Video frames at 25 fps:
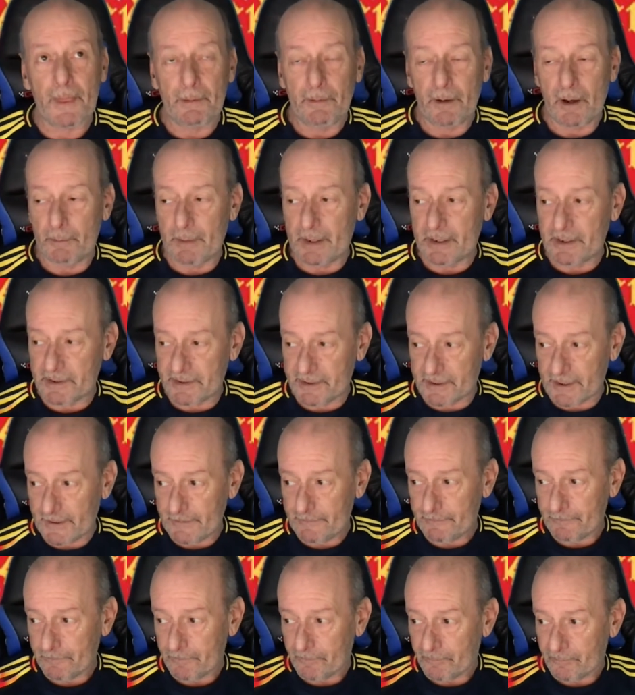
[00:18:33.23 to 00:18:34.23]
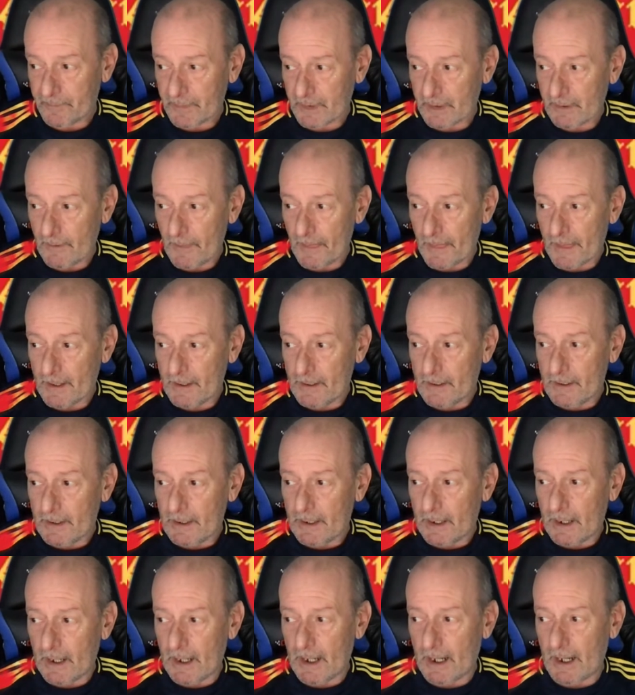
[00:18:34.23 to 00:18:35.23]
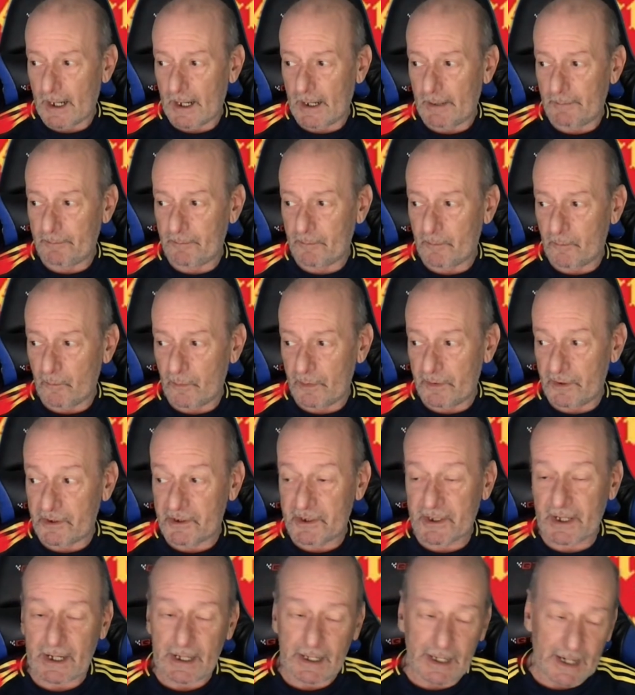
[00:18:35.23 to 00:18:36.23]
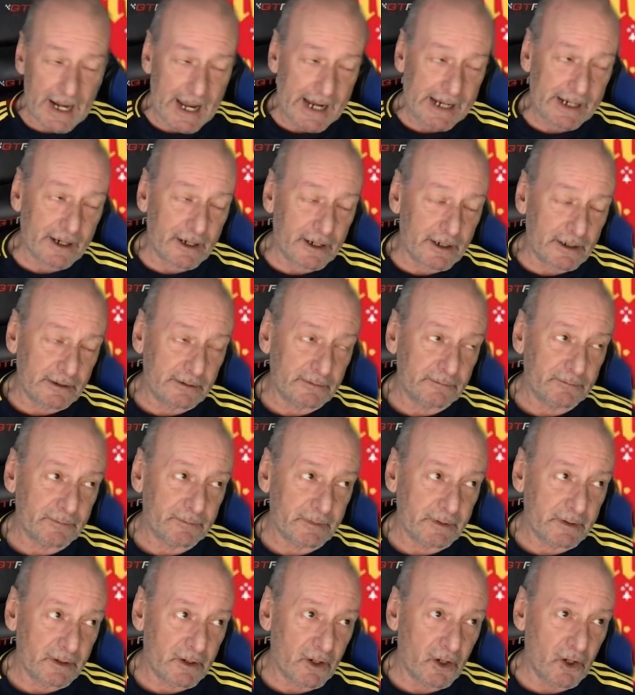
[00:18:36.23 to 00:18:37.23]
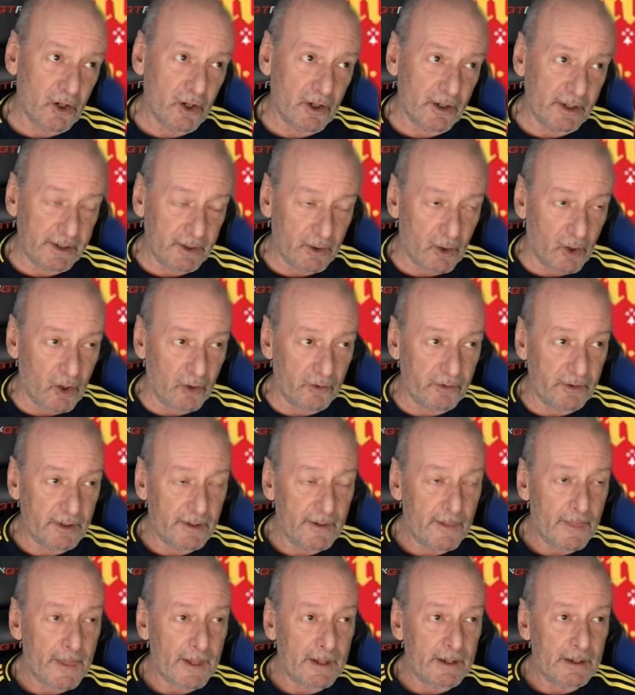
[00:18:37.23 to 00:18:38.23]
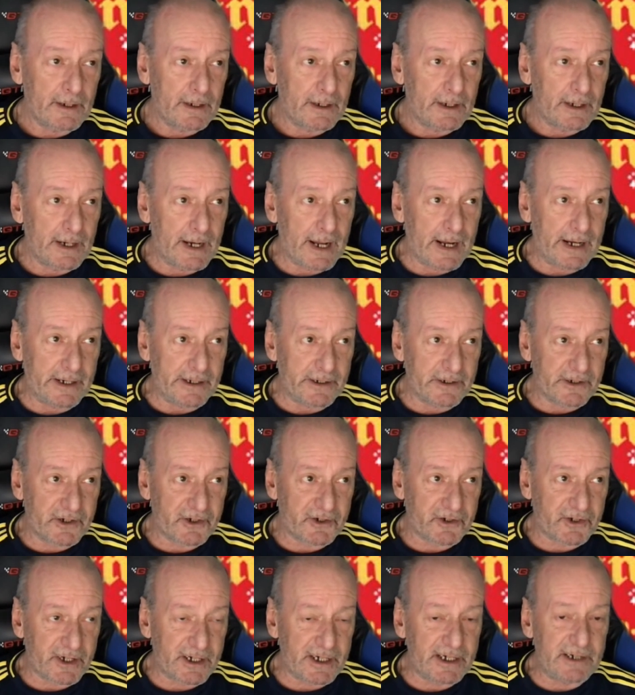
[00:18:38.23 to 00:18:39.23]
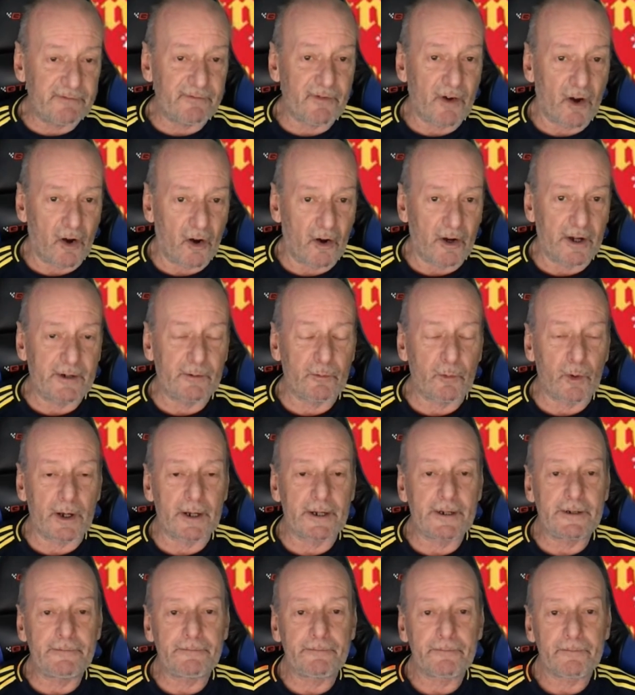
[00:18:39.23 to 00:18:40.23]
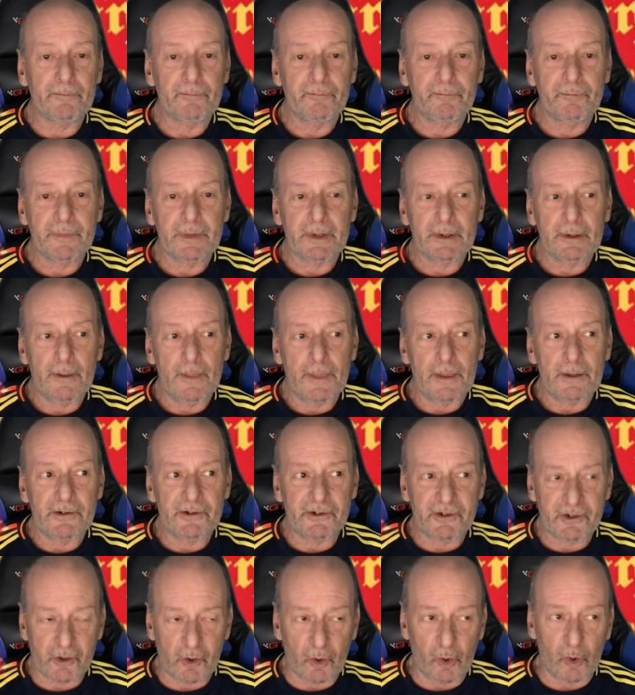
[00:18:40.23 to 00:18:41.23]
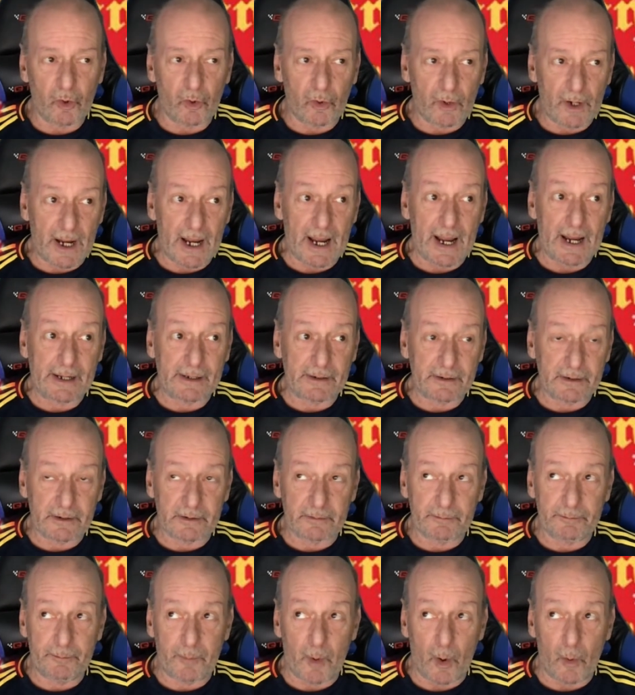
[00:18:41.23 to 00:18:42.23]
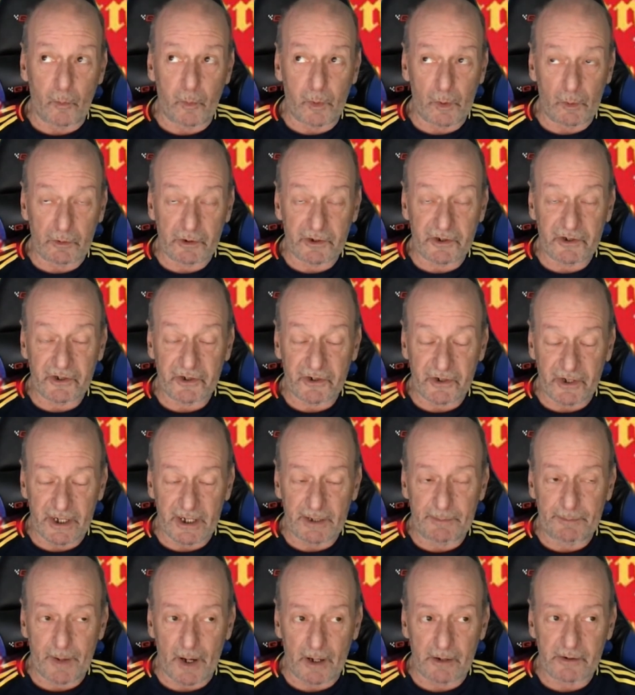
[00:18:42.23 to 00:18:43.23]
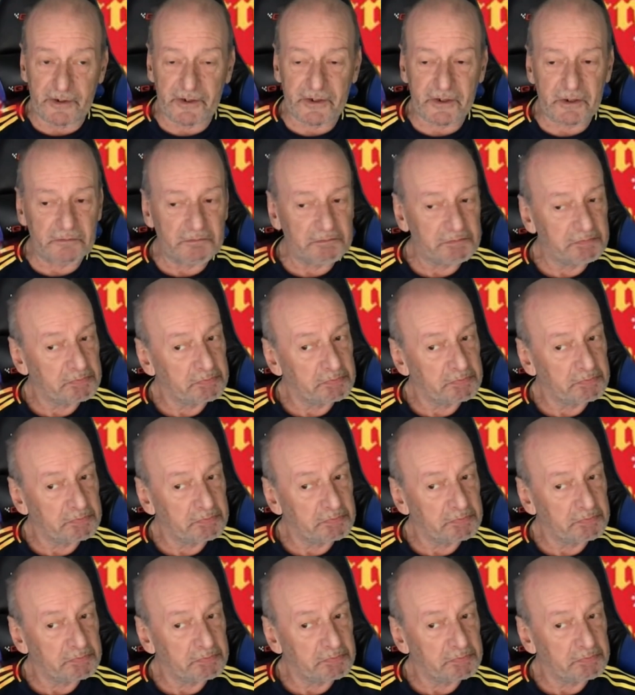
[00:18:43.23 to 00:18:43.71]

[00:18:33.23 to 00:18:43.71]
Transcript: I meant to say. With his clanger early on, letting Steve Highway score at Bob Wilson's near post.